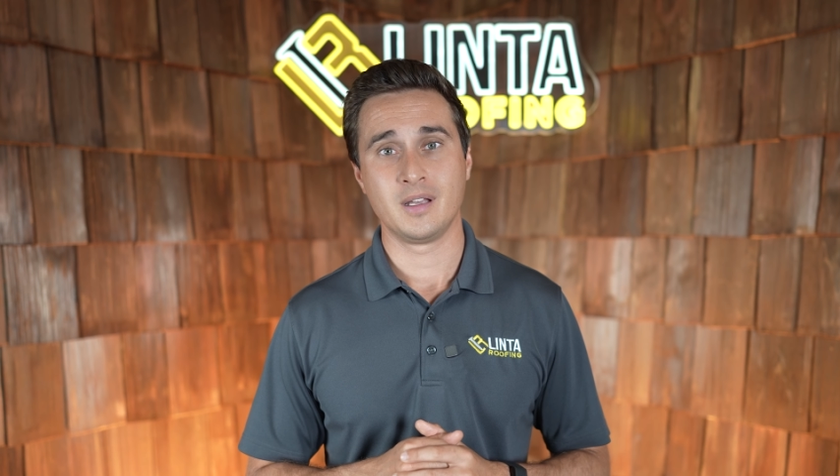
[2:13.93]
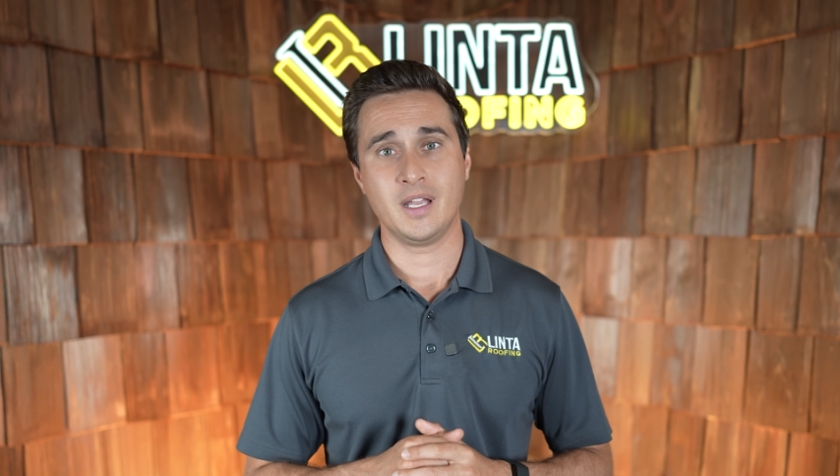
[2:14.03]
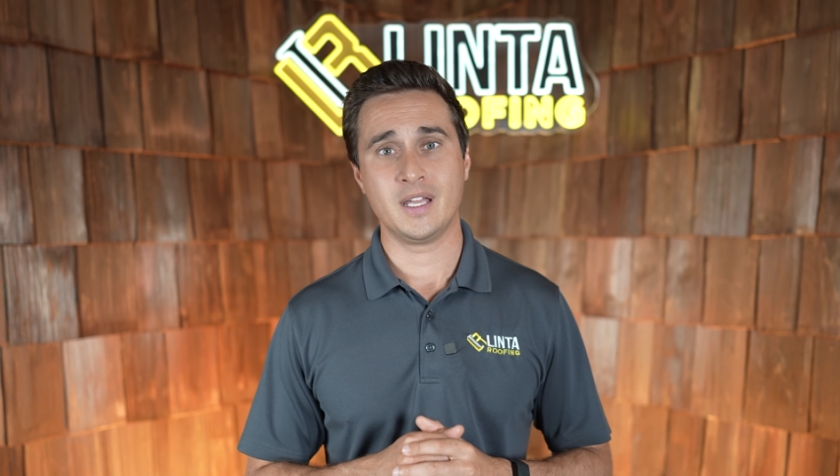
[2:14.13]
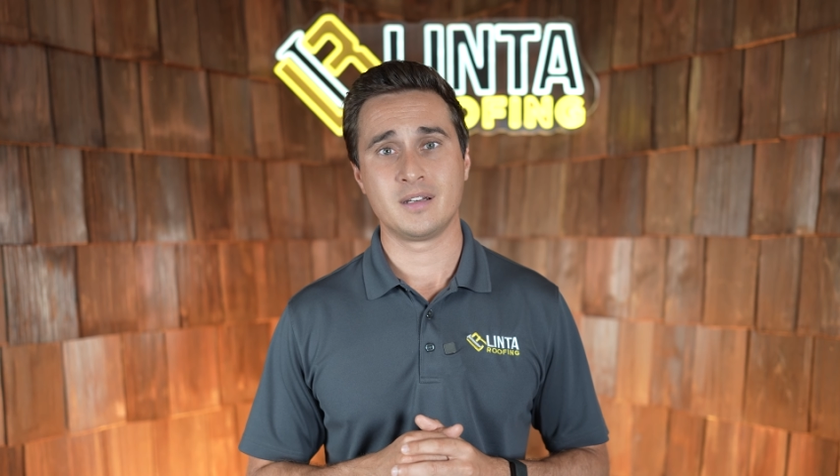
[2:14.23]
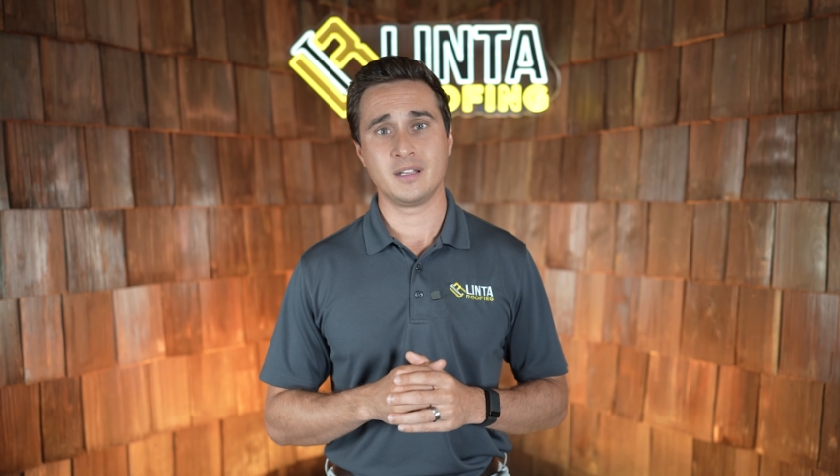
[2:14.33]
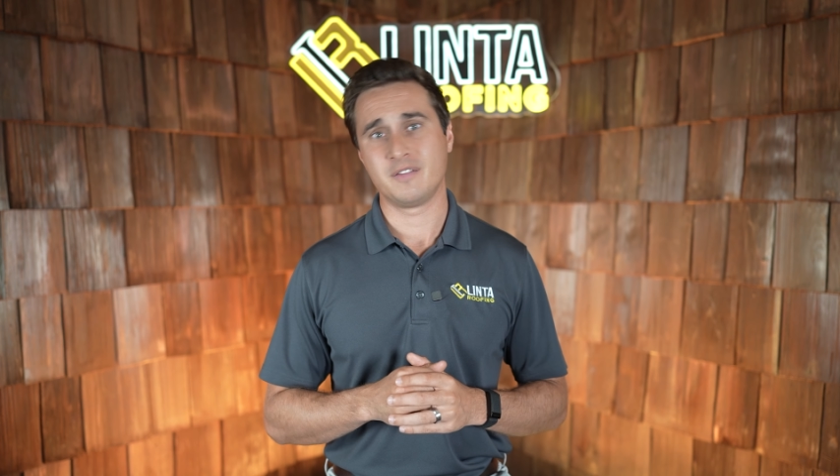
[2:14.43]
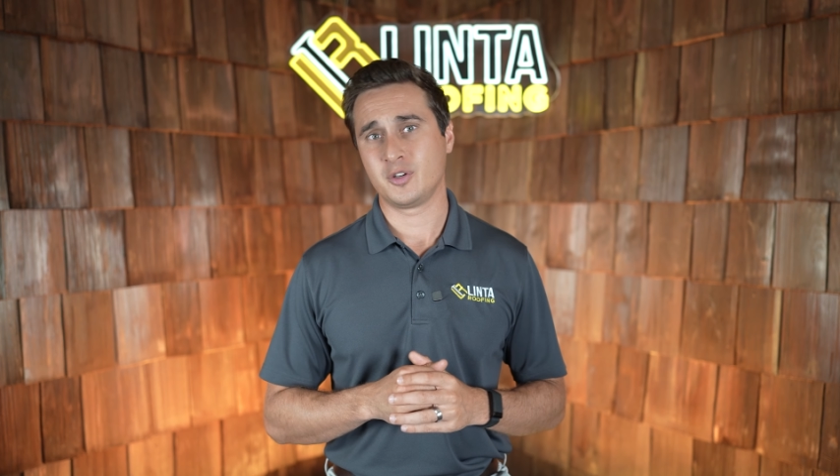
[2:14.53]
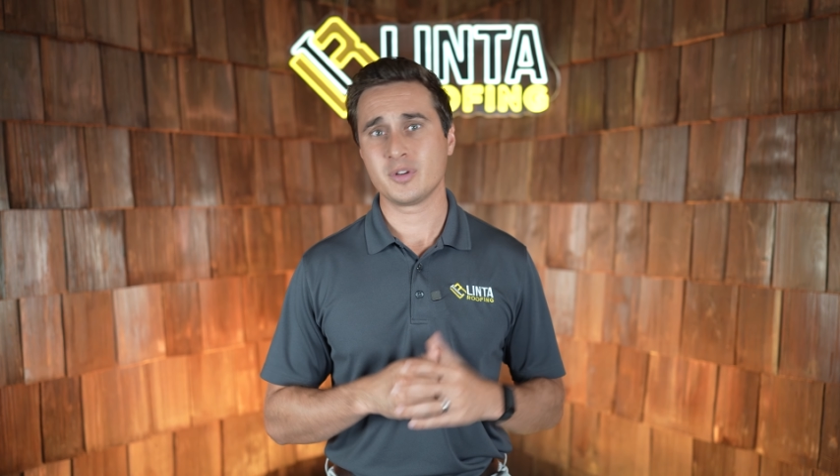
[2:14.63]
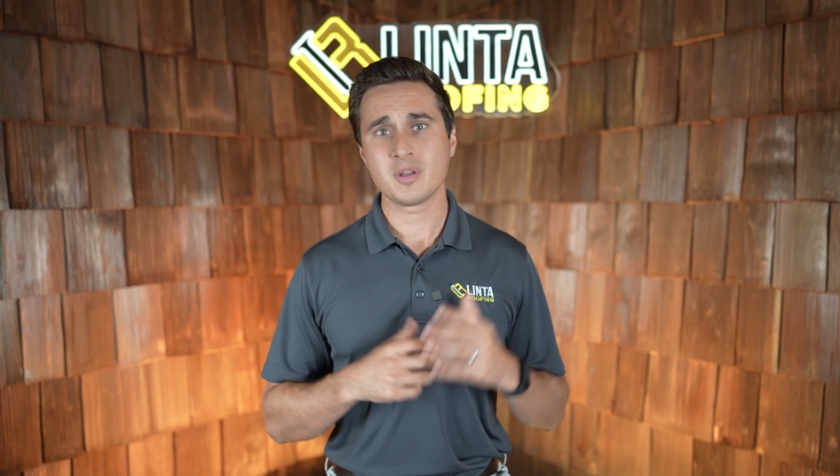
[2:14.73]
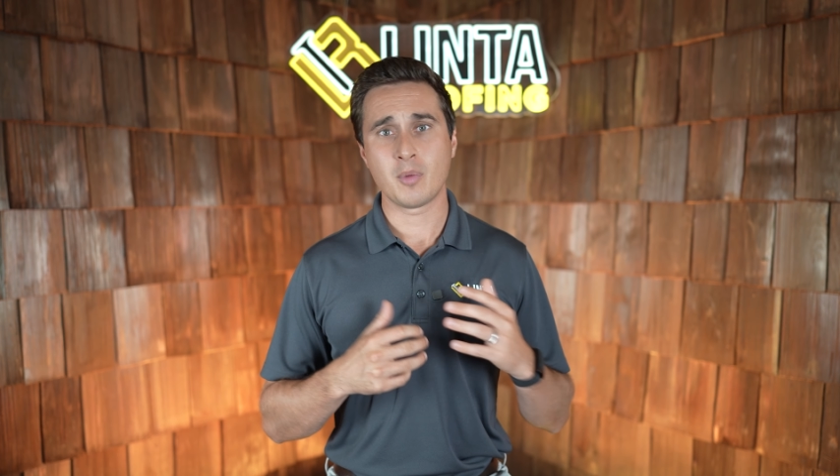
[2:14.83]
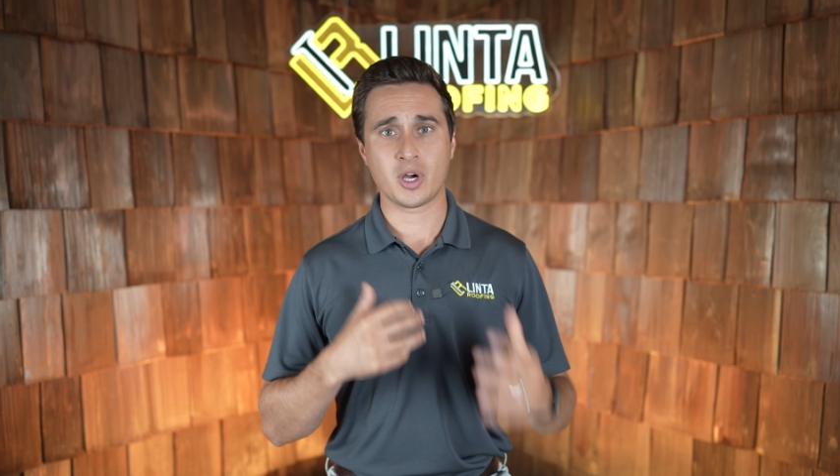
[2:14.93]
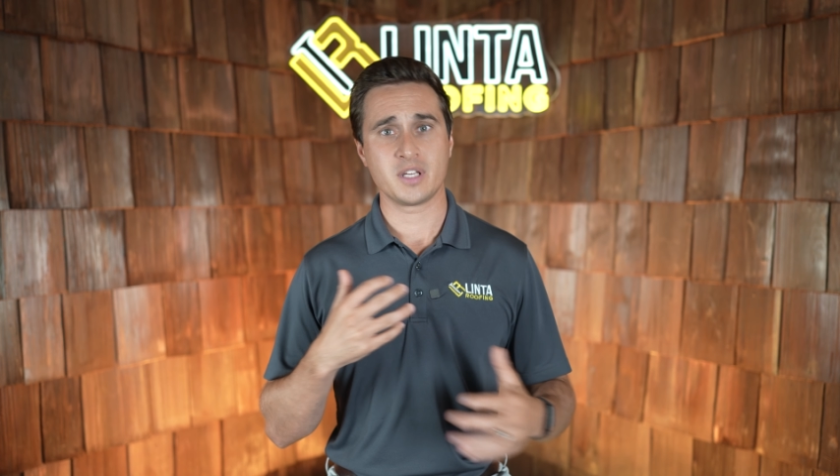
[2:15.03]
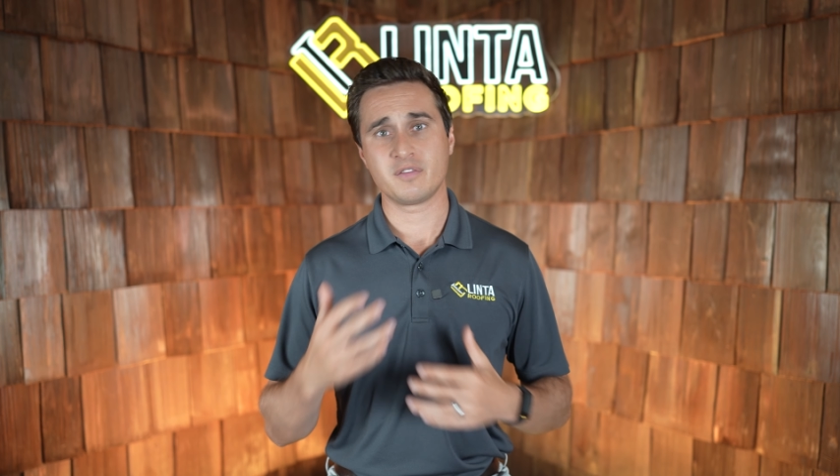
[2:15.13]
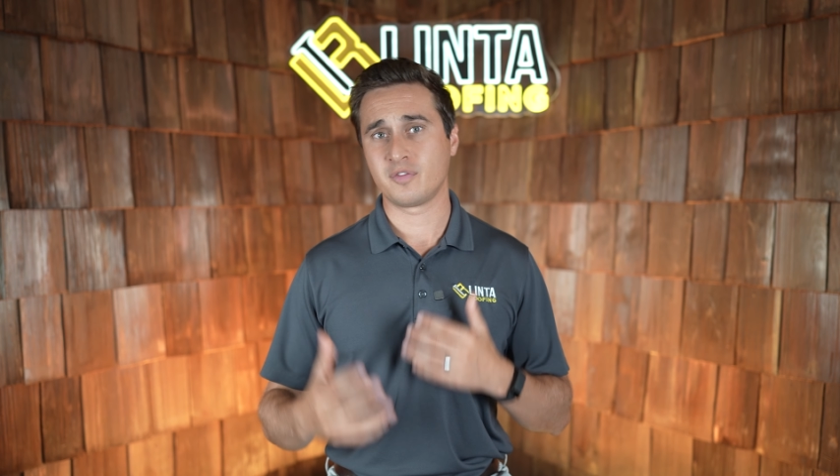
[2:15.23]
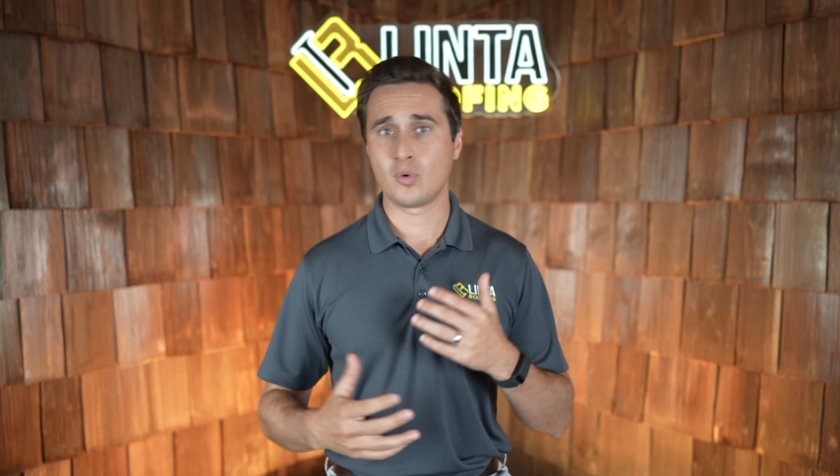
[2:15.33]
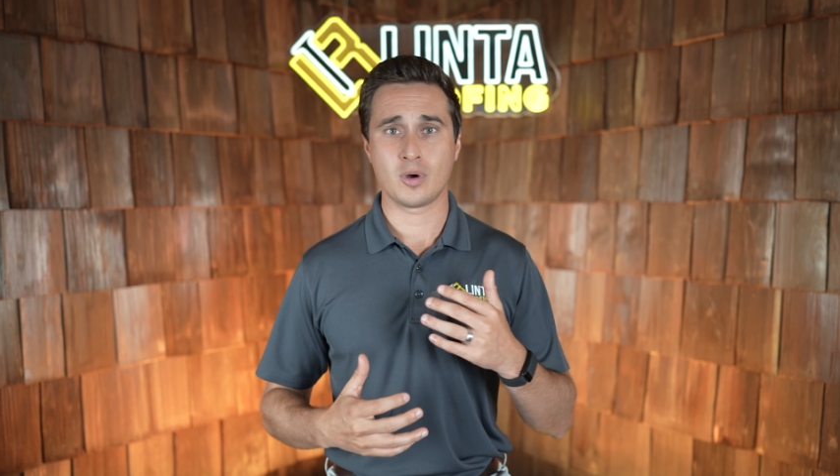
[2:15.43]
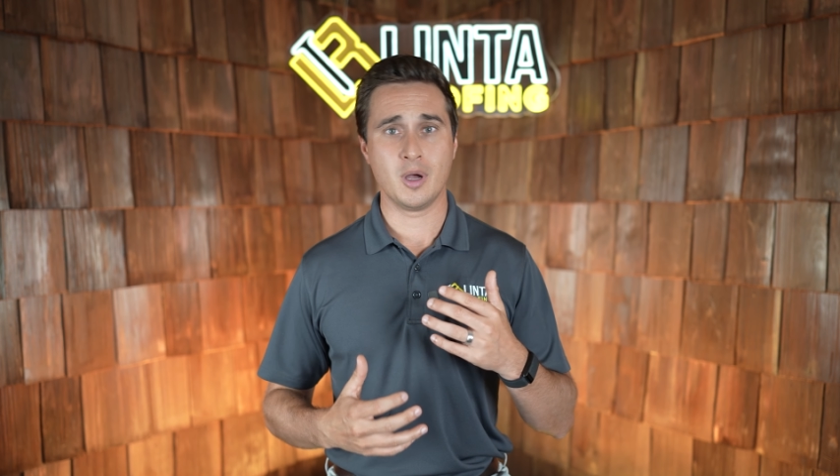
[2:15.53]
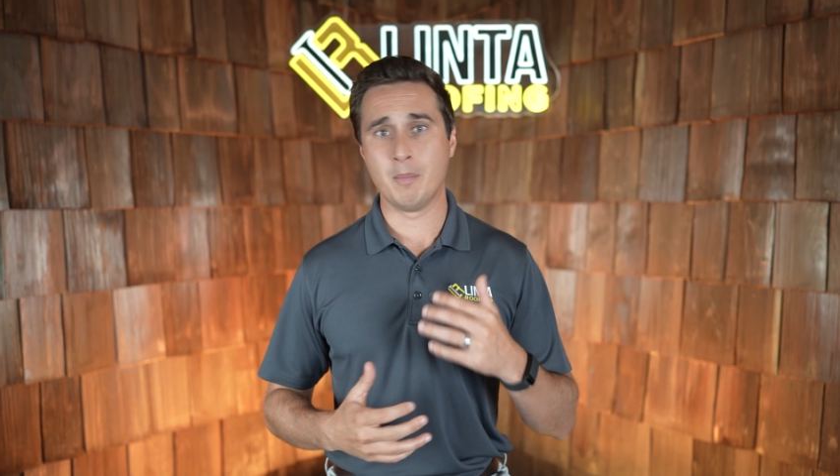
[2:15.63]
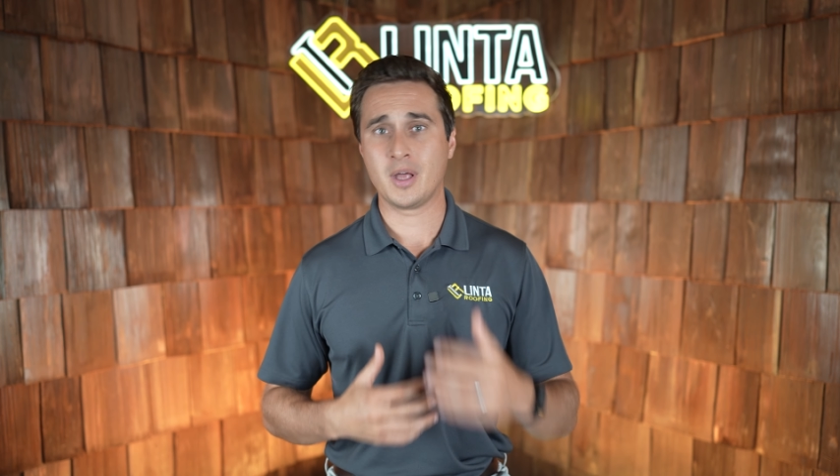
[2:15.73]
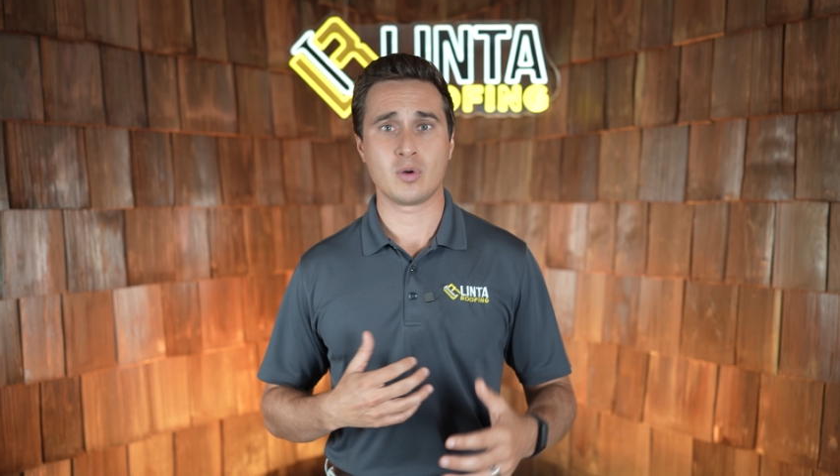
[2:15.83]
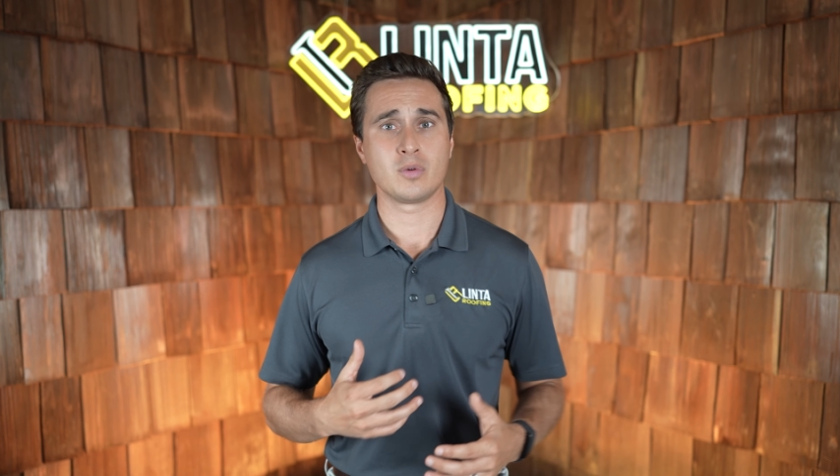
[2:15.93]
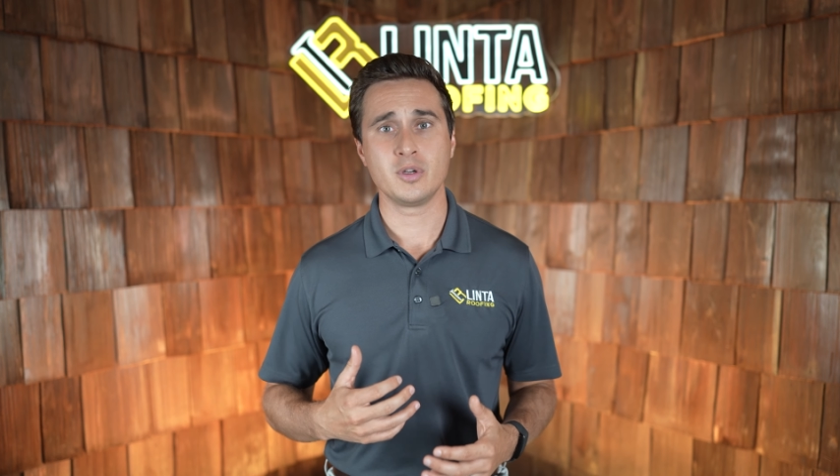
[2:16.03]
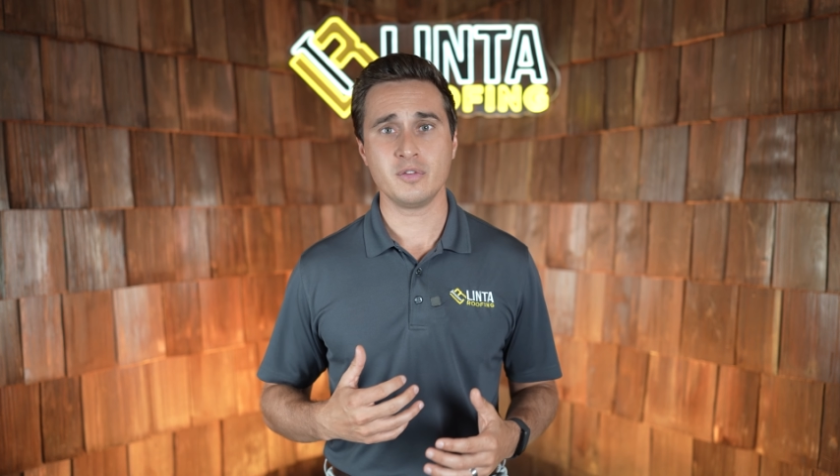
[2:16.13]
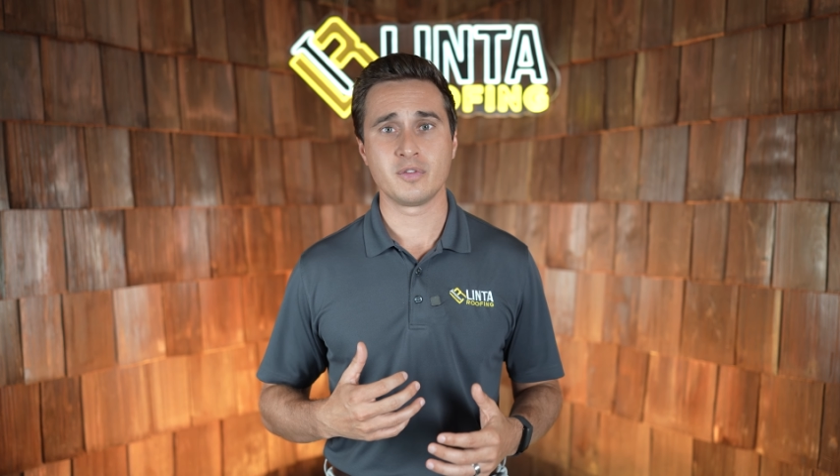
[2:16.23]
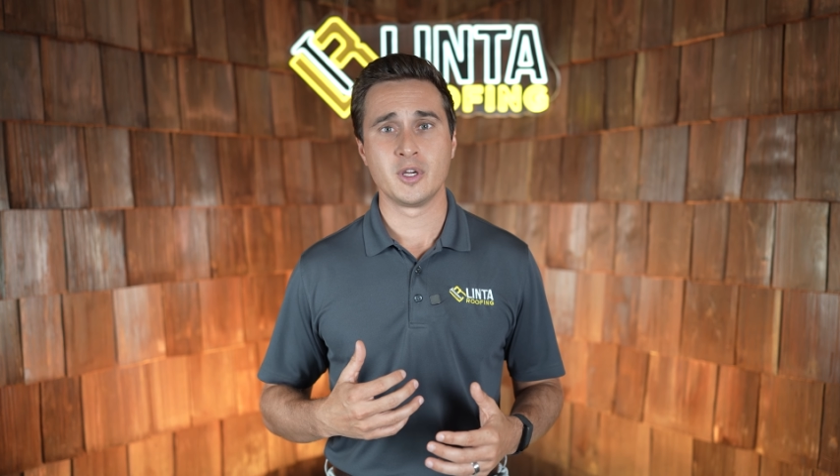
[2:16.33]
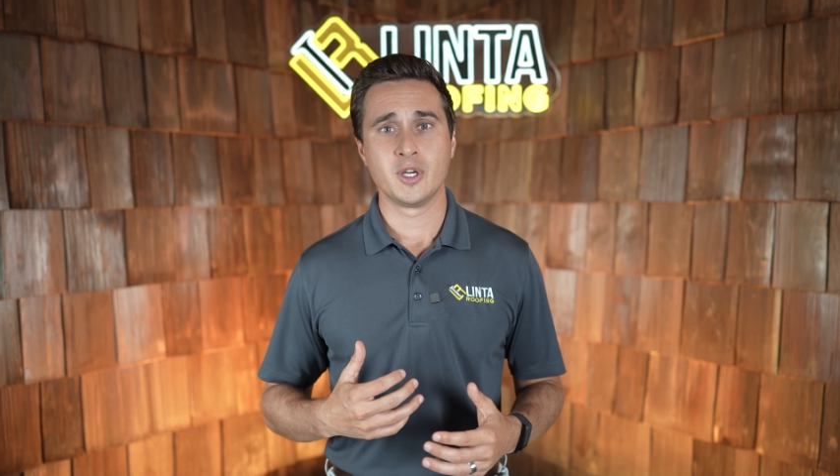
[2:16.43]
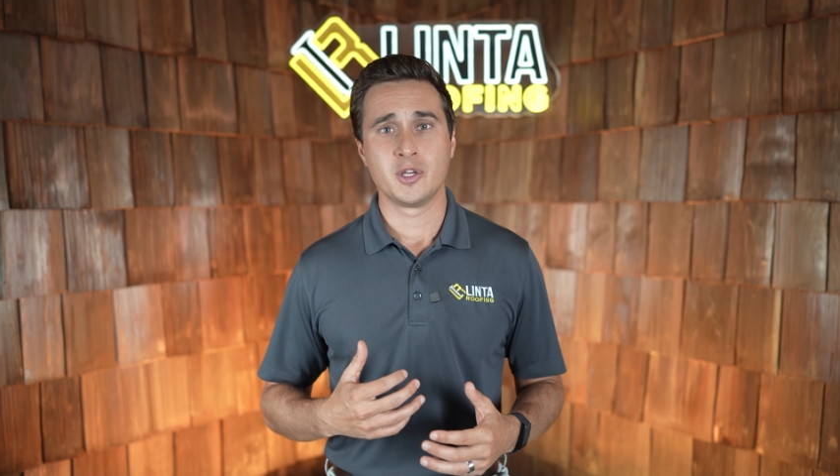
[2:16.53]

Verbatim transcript: And if you're in the market for a metal roof,